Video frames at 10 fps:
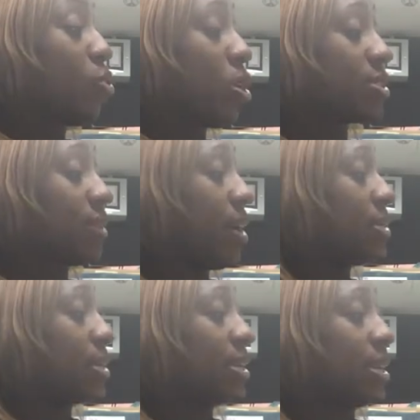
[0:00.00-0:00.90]
worst I've
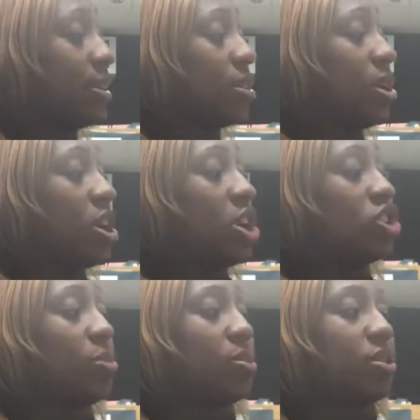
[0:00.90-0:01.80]
ever seen."
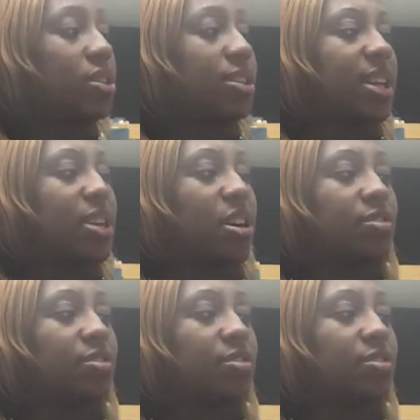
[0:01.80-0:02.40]
She pulled a container